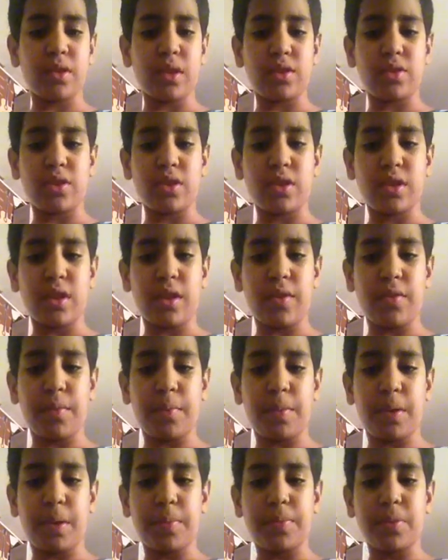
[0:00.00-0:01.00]
that you could
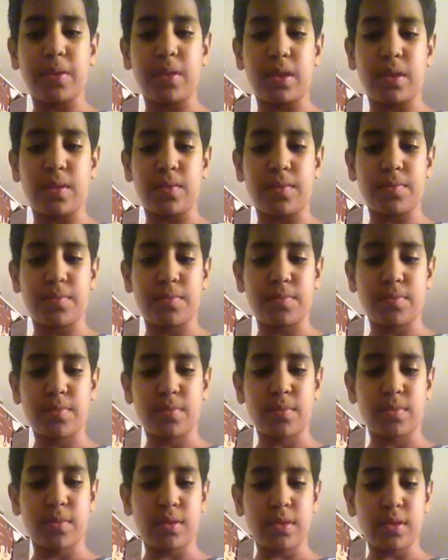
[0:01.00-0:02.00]
never pop again.
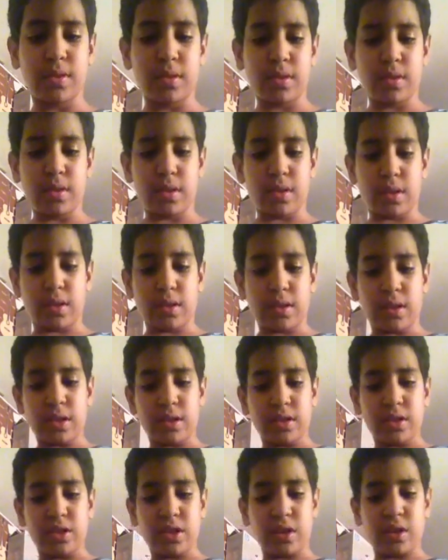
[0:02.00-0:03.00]

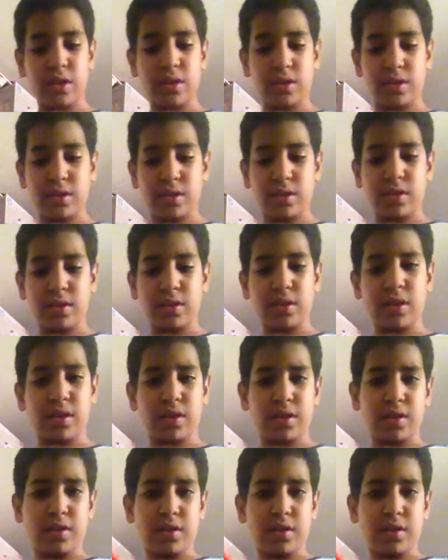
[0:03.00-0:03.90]
It's... Nope.